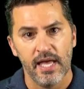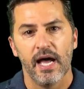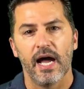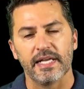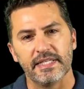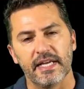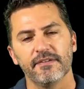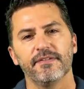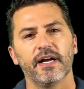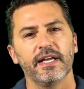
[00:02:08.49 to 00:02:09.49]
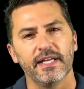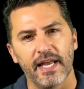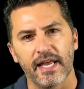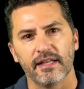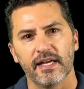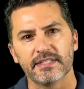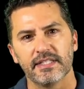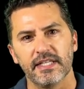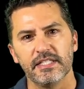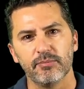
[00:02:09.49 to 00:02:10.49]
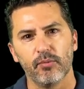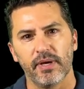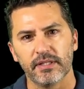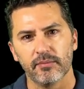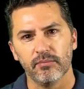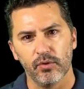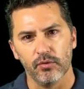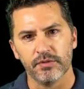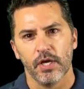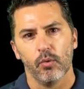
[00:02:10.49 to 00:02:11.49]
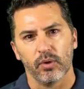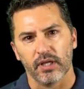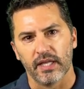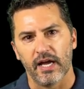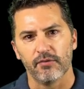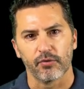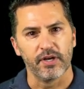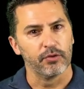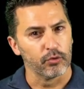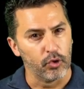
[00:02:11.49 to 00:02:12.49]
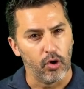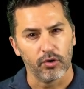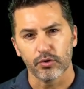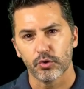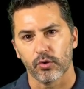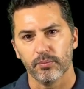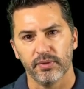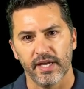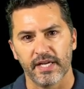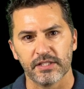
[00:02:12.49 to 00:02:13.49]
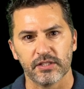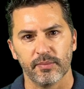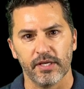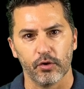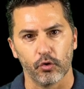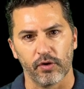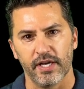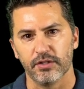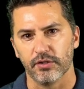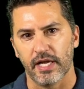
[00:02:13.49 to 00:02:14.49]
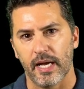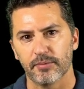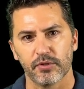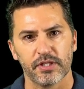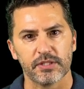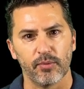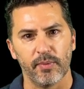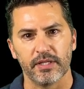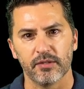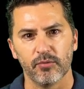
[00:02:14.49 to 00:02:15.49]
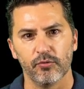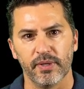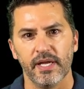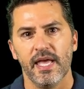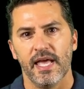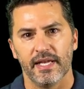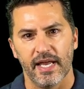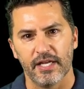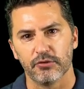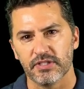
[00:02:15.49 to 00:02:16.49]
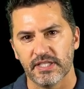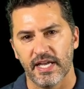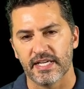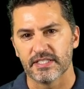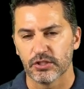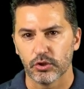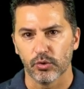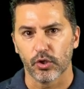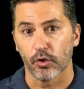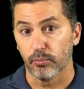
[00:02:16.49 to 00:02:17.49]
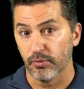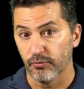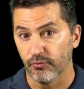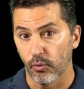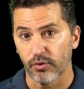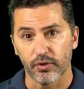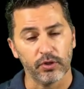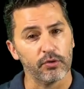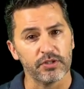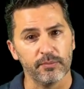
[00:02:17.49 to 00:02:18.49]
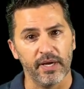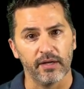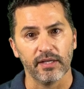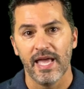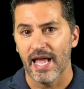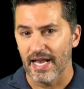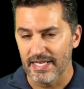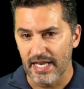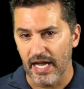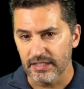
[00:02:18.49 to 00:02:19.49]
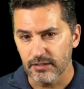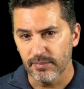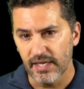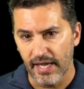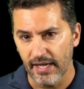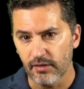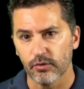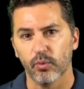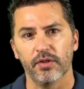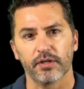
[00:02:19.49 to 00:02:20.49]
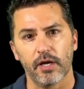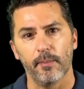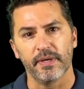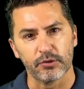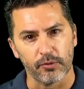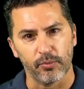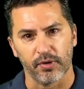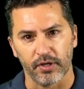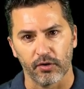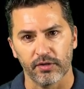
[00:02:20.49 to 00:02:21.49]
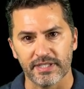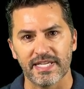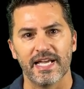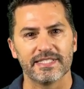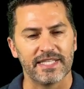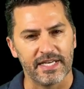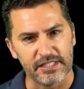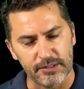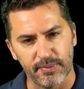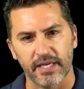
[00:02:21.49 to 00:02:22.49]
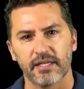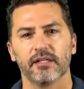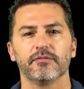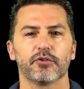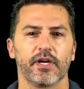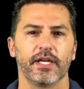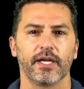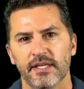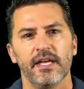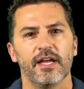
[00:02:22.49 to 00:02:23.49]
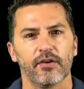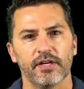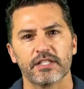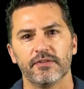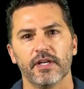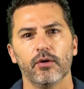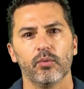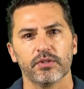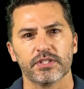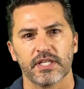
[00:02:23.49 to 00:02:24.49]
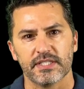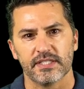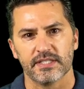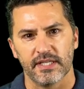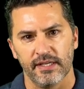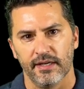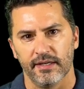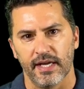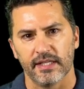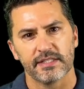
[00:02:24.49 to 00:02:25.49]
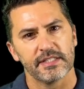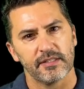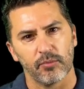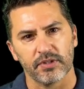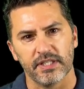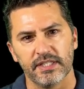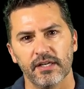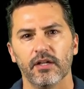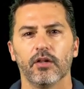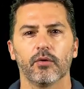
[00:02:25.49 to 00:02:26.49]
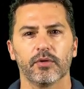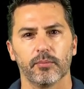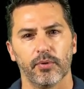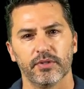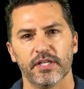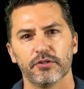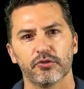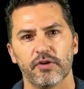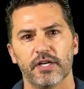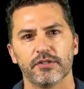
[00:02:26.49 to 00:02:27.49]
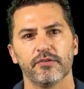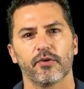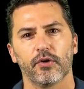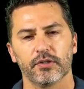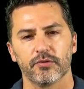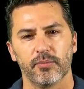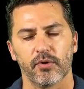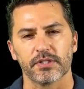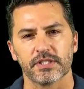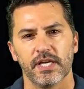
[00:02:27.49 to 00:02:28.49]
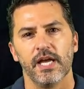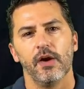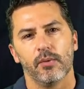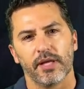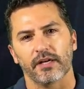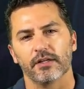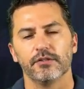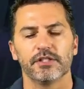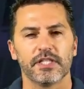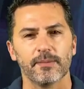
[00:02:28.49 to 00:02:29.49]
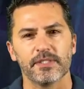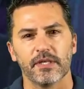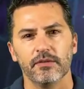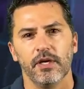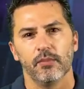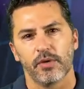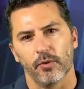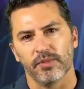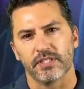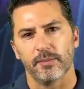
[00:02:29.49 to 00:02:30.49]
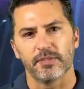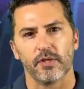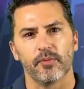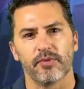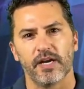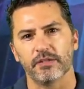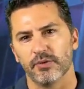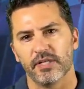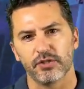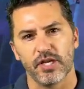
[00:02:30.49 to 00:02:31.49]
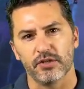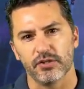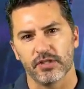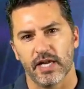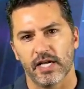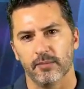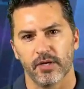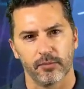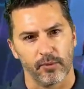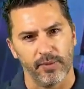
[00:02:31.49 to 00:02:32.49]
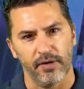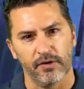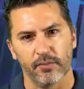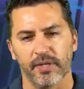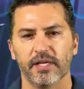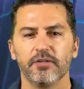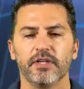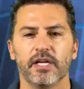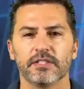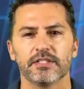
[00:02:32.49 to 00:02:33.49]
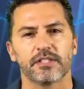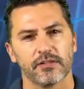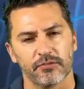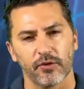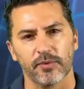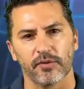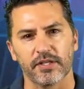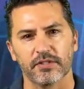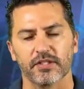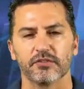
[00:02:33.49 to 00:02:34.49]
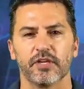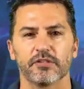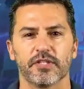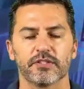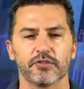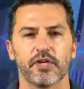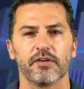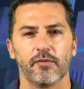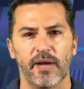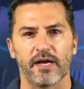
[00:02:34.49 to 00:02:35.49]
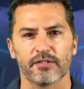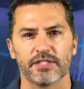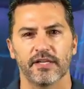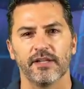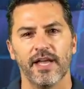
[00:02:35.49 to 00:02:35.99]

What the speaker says: Identifying and analyzing these momentum moves will allow for either long or short plans to be created to capture this momentum movement, and entries and exits to occur before the closing bell and not to be held while the company is reporting earnings, as that is speculative trading. In our next video, we'll discuss this analysis in more detail along with the potential strategy for earnings reports. Well, that concludes this episode. We hope this episode provided you an educational guide to better prepare you to begin your analysis to confirm the direction and strategize your trade of a buy or sell.